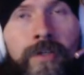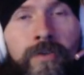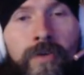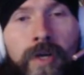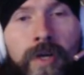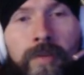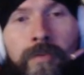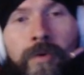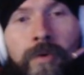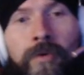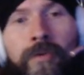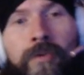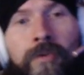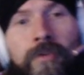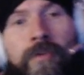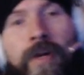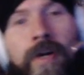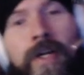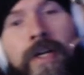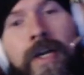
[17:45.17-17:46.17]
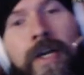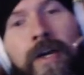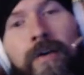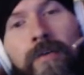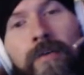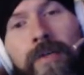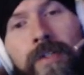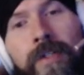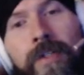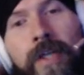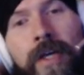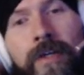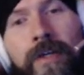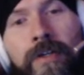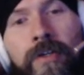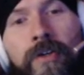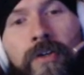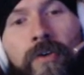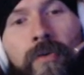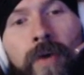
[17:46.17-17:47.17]
what I'm going through right now, is that,
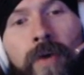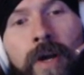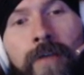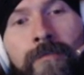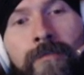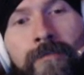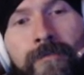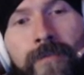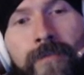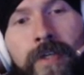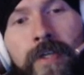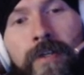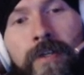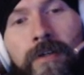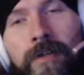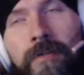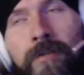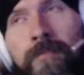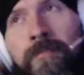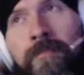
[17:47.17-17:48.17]
I feel